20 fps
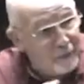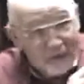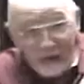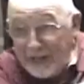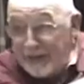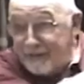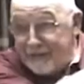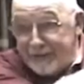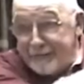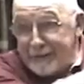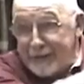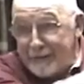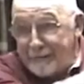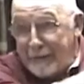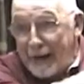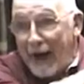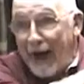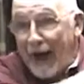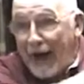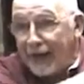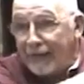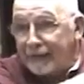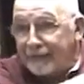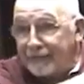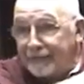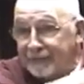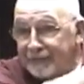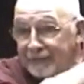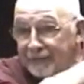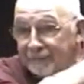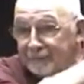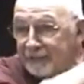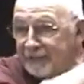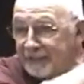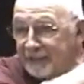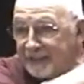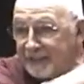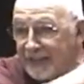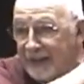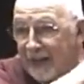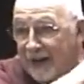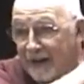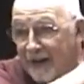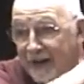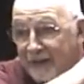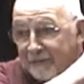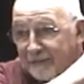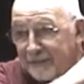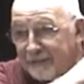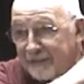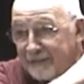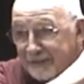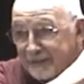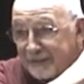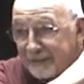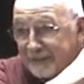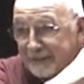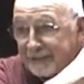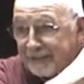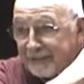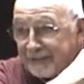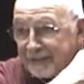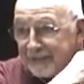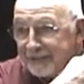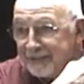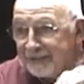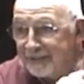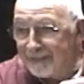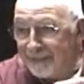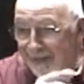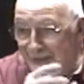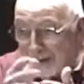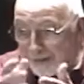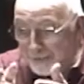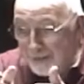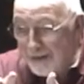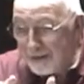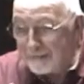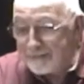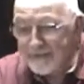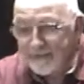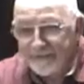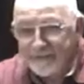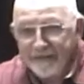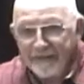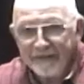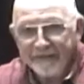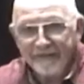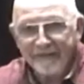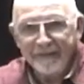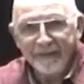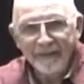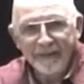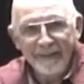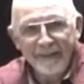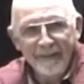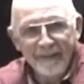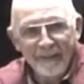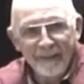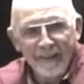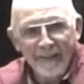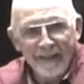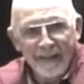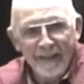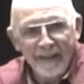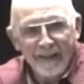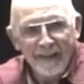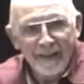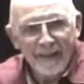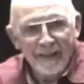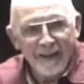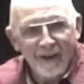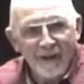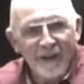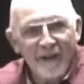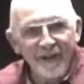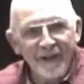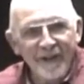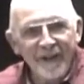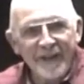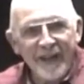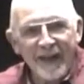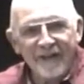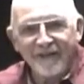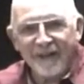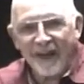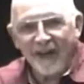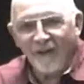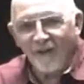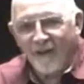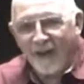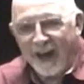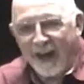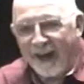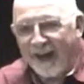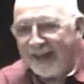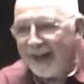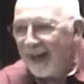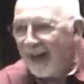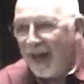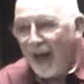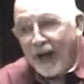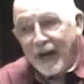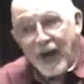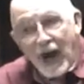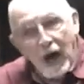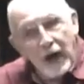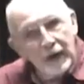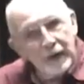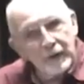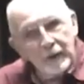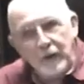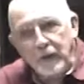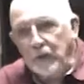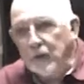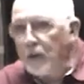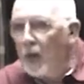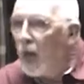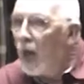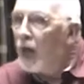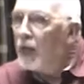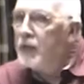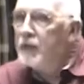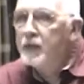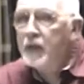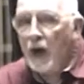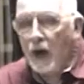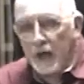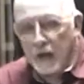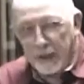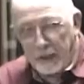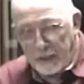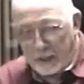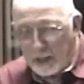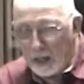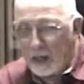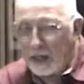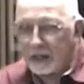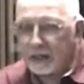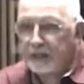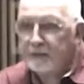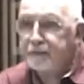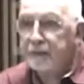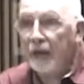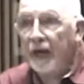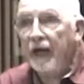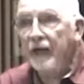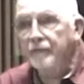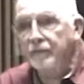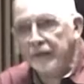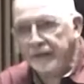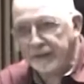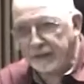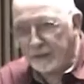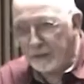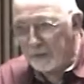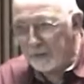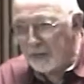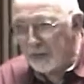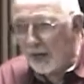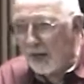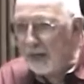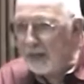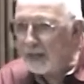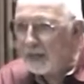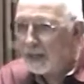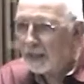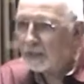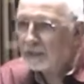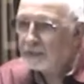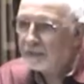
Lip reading: We'll leave him in the back. There's something with this guy. I don't want, I got to be up in the front. Or did they say, okay, you got to explain what's going on here?